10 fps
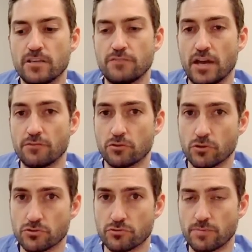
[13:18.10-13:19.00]
if you have a
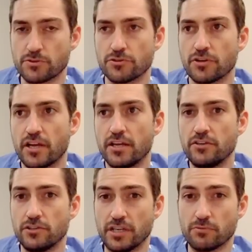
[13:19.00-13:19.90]
gross rupture,
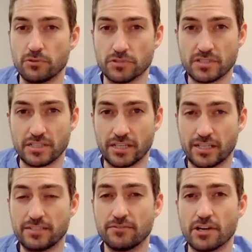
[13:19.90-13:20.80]
you get real
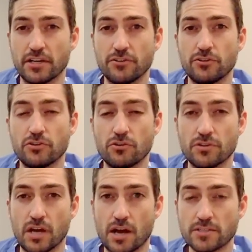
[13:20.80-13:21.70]
sick, right? You go
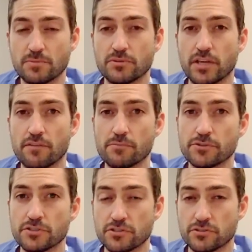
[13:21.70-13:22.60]
in the hospital, you have
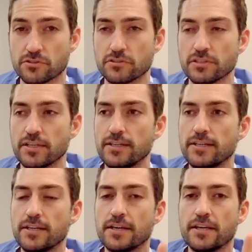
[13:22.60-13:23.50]
emergency surgery.
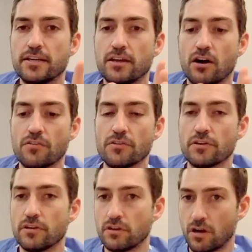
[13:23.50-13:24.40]
On
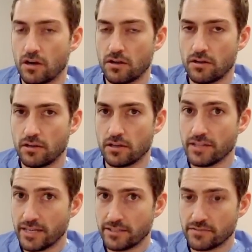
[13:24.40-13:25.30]
the
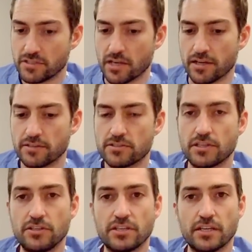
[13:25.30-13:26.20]
elective side,
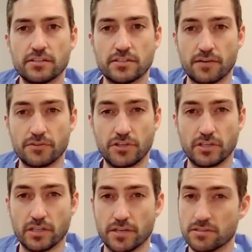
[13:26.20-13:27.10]
say you get
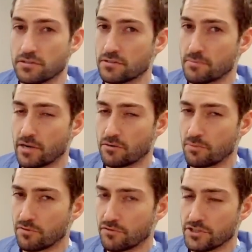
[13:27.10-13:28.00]
diverticulitis and it's a
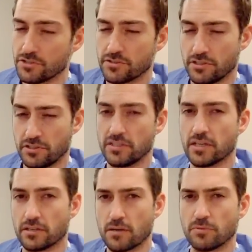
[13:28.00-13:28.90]
microperforation, so you get
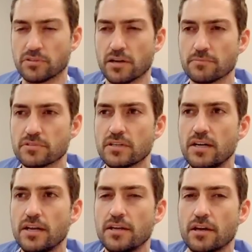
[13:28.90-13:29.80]
that a couple times.
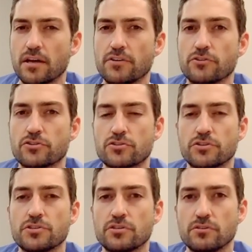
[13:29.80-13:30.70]
Uh, your
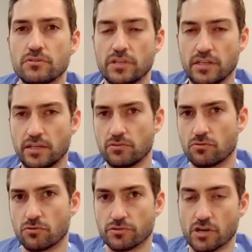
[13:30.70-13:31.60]
surgeon and
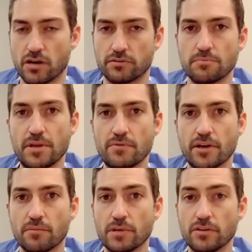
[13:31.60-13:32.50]
or doctor may
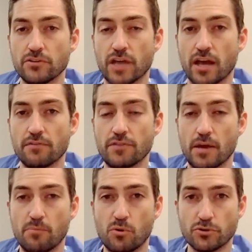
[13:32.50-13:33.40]
recommend you have
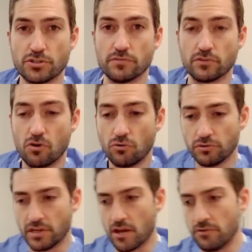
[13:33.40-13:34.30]
that portion of the
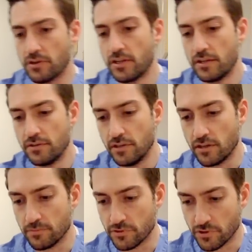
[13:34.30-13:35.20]
colon out,
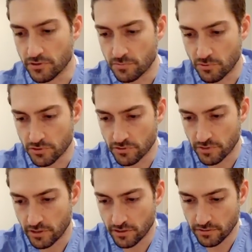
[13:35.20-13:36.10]
and I'm gonna draw this portion
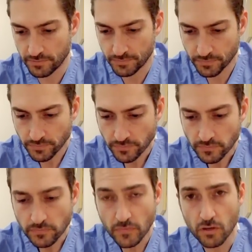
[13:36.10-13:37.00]
right here,
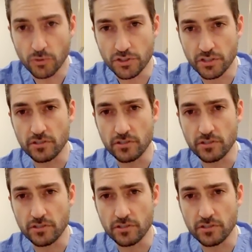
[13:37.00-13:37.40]
which